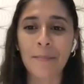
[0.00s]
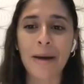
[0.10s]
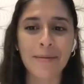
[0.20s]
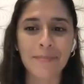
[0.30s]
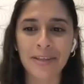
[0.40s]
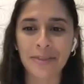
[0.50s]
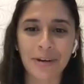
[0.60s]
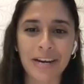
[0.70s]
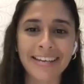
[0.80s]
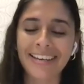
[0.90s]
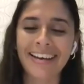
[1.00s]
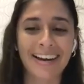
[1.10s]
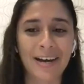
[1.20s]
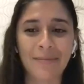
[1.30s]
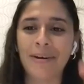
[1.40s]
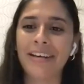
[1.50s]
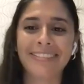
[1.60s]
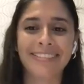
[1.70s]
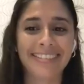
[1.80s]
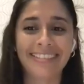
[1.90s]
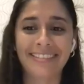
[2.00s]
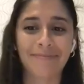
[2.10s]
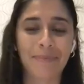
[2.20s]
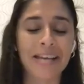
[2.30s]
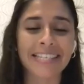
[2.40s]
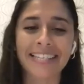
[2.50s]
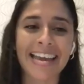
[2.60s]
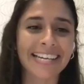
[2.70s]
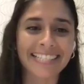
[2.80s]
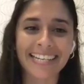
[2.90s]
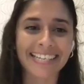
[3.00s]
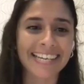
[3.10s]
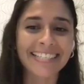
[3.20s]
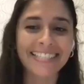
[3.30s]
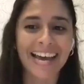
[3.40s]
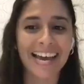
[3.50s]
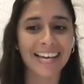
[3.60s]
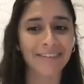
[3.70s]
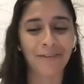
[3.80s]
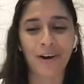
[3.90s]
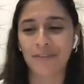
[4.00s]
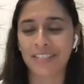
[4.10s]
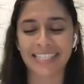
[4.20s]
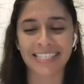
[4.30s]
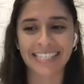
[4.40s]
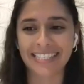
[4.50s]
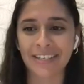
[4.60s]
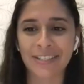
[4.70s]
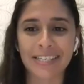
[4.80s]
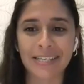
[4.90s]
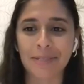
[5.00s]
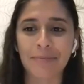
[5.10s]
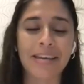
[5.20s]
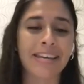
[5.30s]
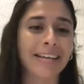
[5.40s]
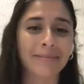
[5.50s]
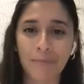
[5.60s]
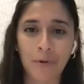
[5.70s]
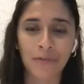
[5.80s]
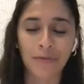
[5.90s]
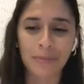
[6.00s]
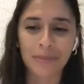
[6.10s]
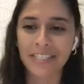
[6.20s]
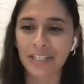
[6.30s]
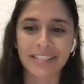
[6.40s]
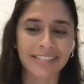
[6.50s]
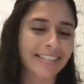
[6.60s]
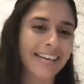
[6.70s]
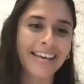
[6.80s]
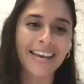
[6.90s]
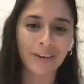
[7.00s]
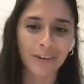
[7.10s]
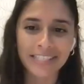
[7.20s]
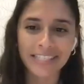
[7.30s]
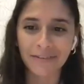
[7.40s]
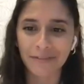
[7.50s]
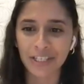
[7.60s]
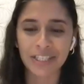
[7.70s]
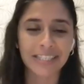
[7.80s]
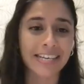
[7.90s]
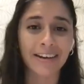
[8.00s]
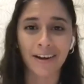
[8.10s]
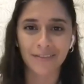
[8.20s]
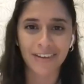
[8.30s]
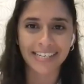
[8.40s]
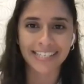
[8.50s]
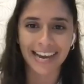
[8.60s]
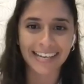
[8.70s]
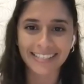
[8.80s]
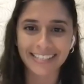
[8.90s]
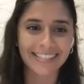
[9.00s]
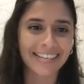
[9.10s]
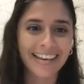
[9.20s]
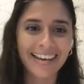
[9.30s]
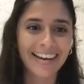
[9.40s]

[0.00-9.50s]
My big three, basically any techniques that involve assisting sales teams in making more informed decisions, increasing efficiency, and automating tasks.